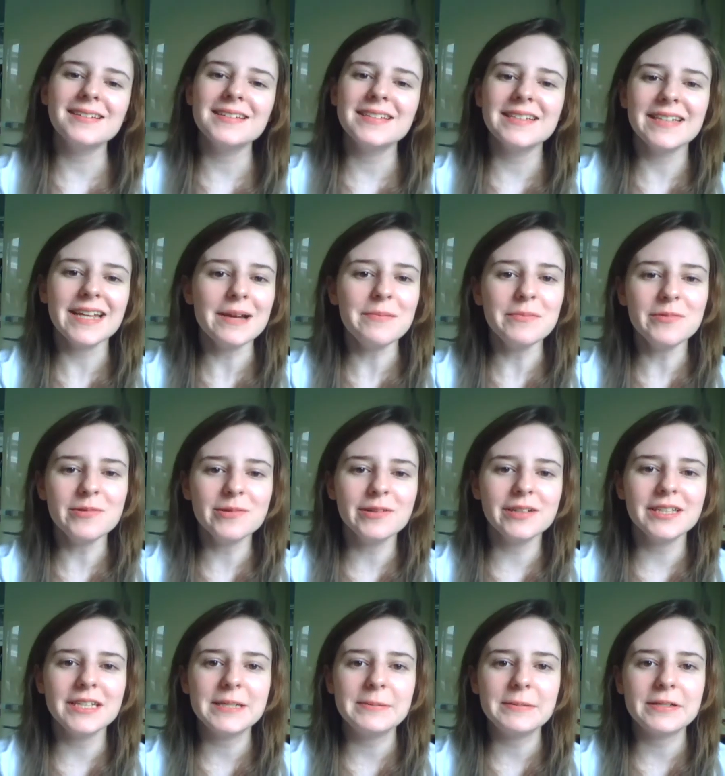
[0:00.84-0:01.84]
Today I'm
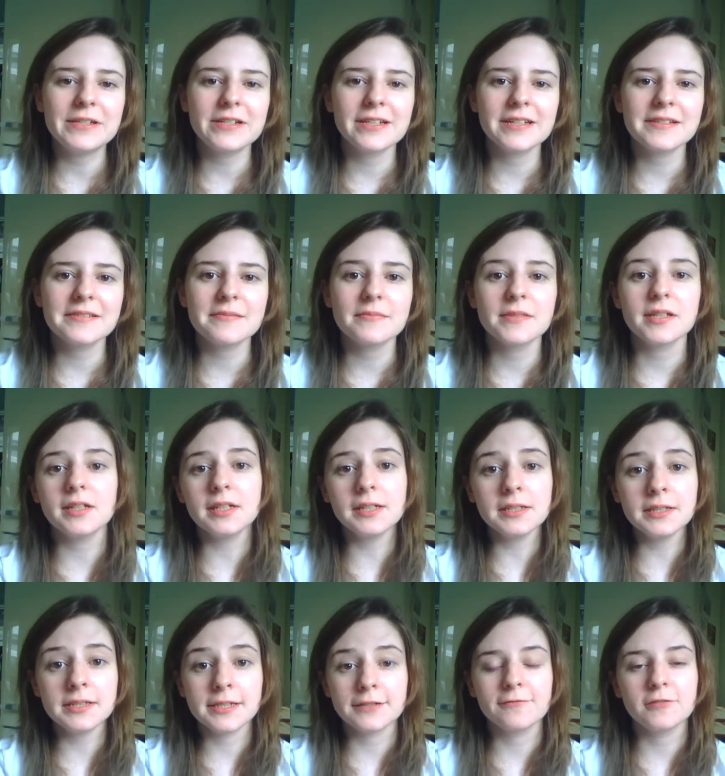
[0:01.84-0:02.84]
going to be doing something a
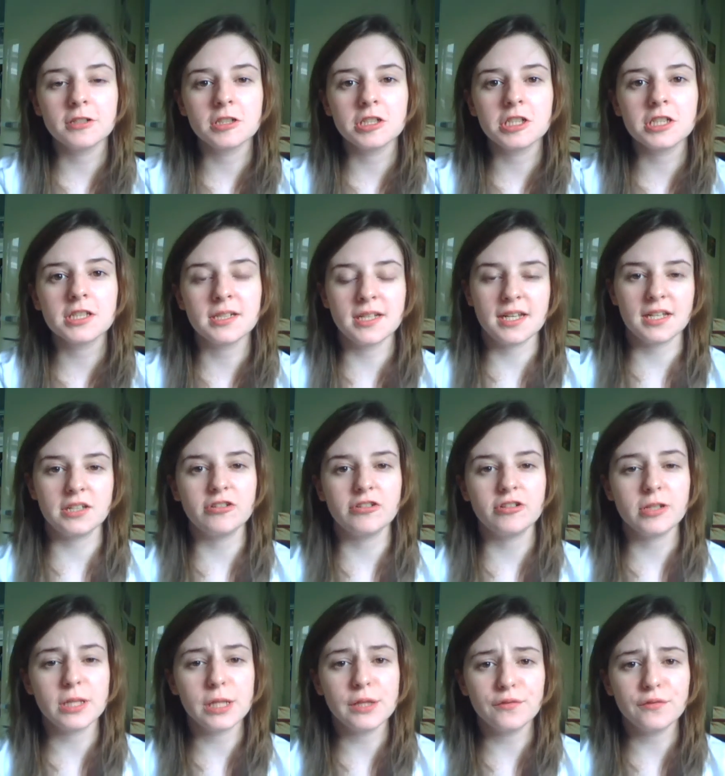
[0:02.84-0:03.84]
little different, just an
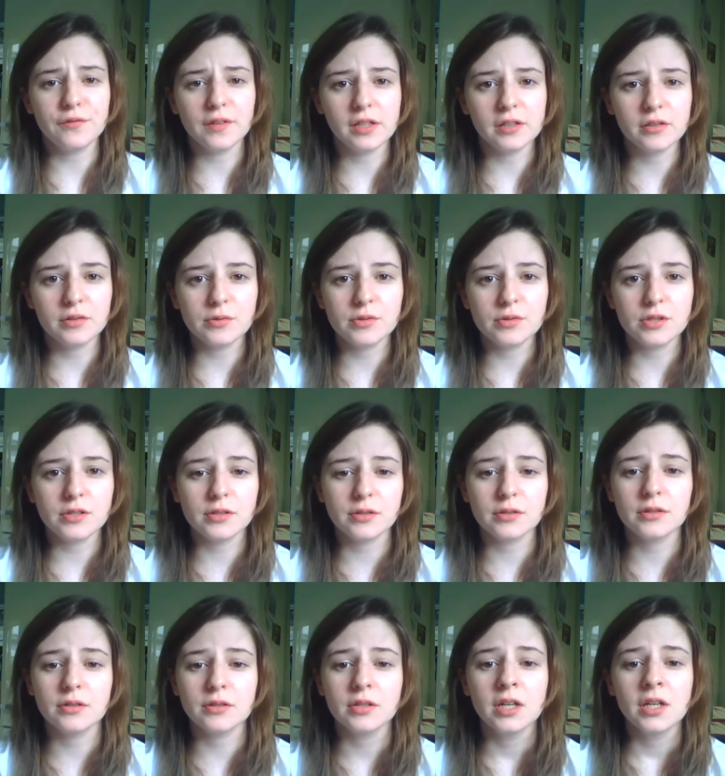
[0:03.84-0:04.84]
extra little video
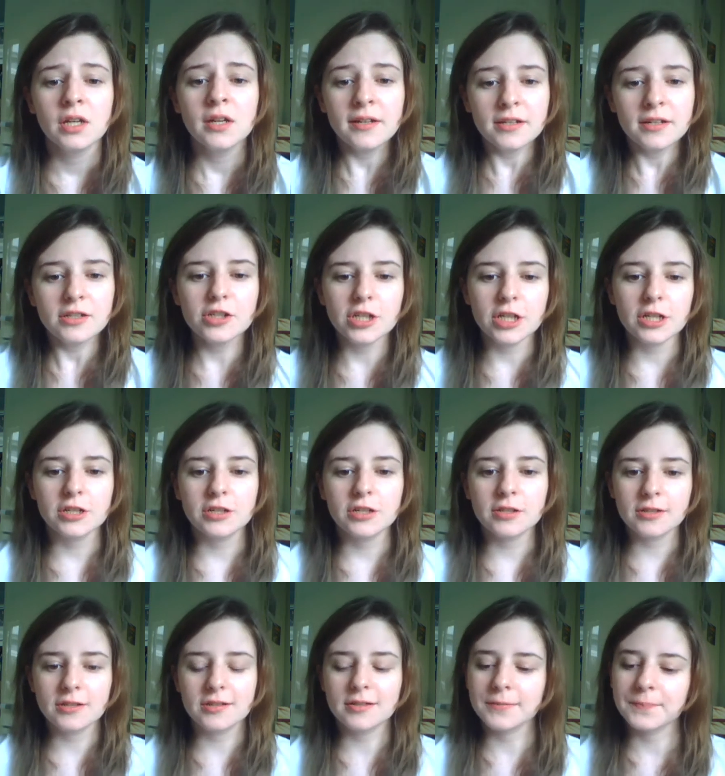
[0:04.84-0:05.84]
to
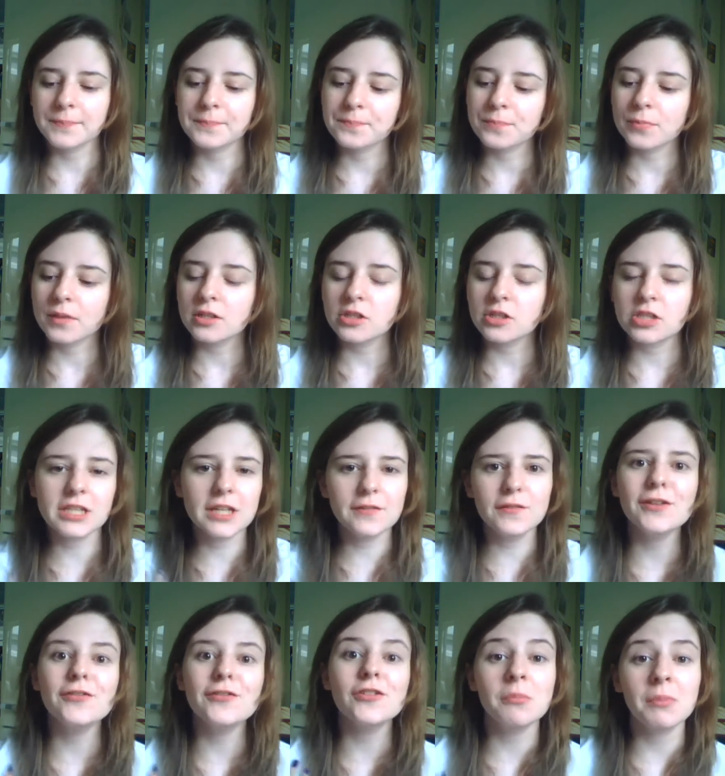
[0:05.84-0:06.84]
just give
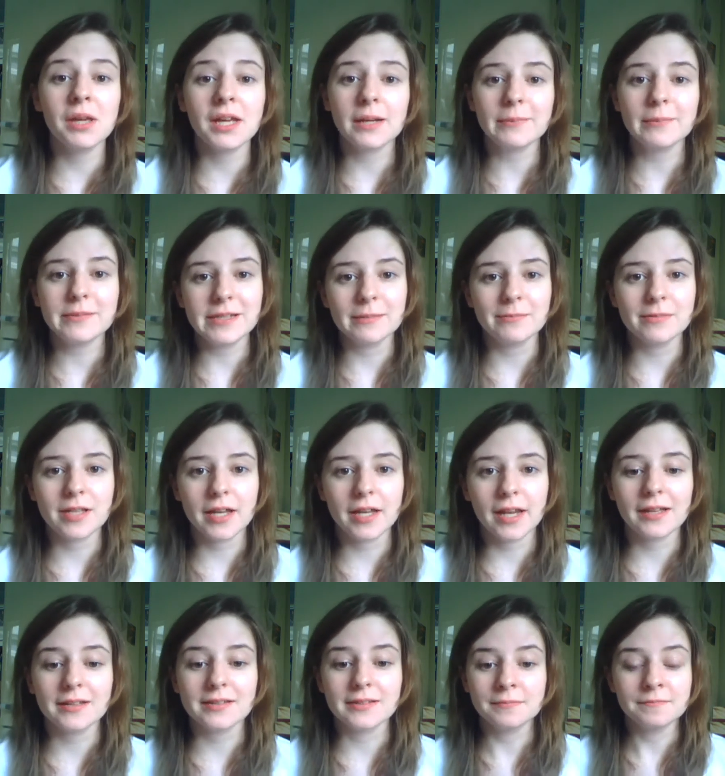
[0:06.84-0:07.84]
you a few makeup tips, I
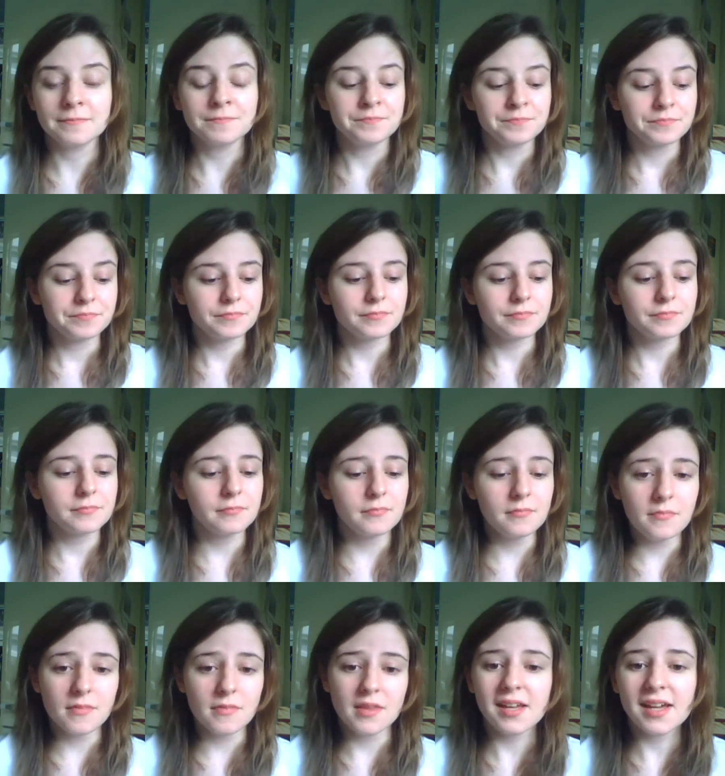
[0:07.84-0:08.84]
guess.
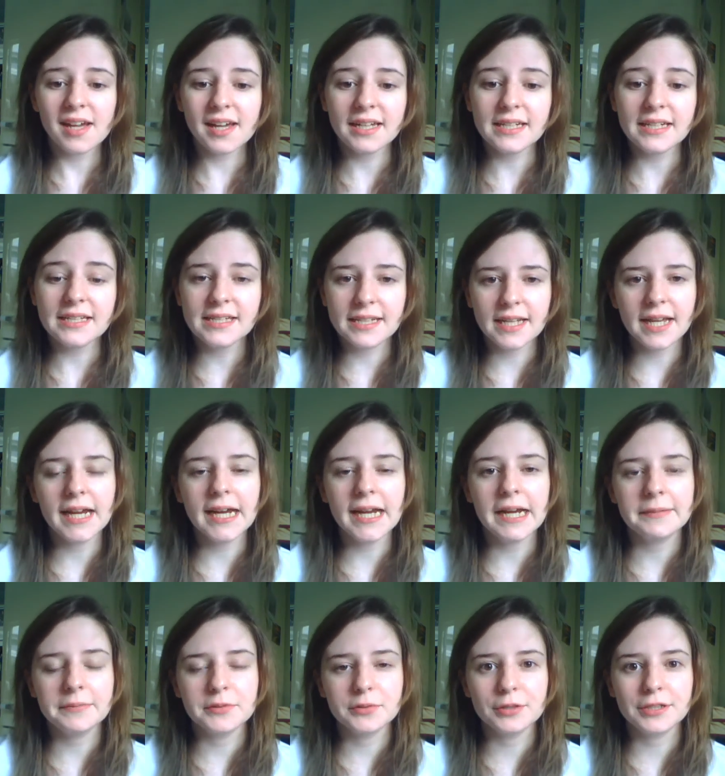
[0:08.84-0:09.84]
And today
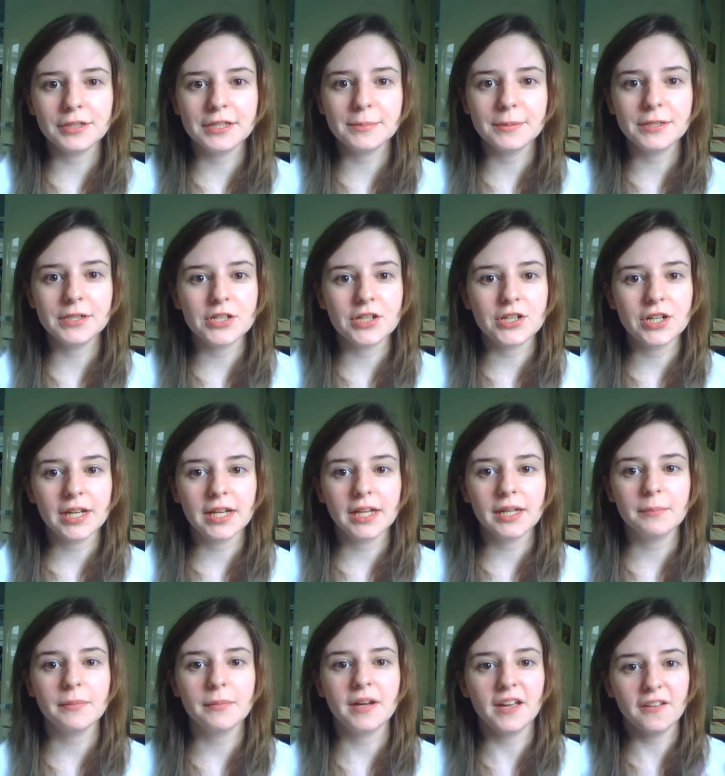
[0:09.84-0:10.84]
I'm going to be
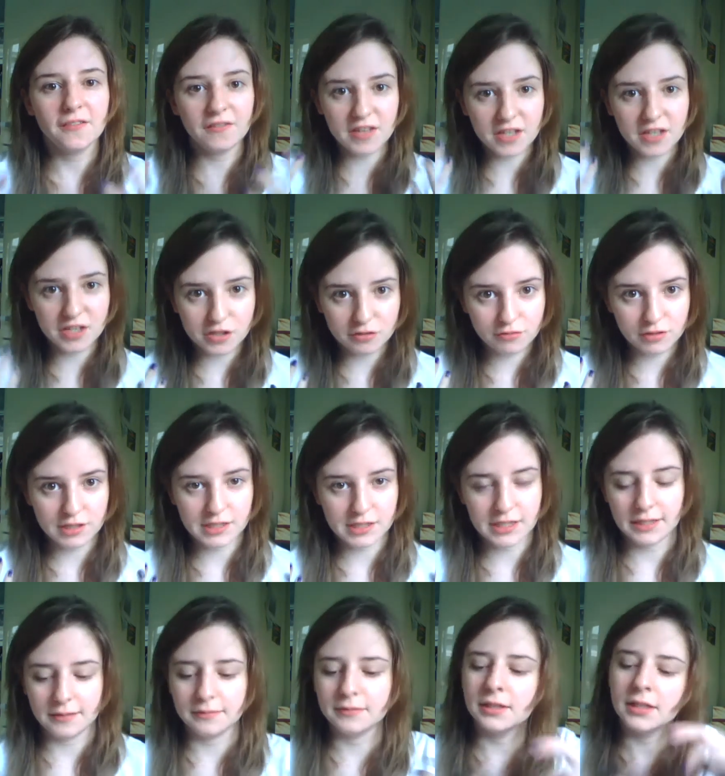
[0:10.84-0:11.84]
doing my facial
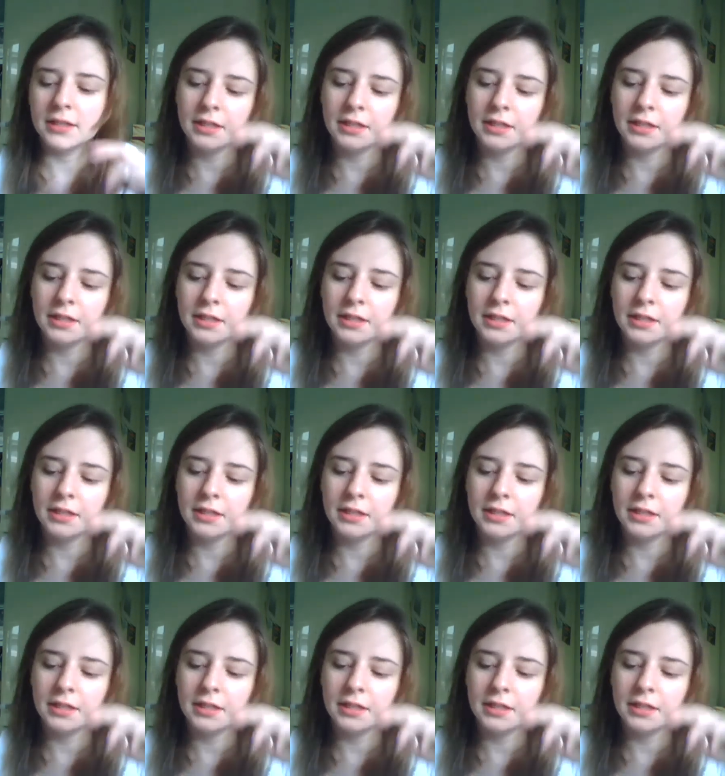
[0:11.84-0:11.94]
routine.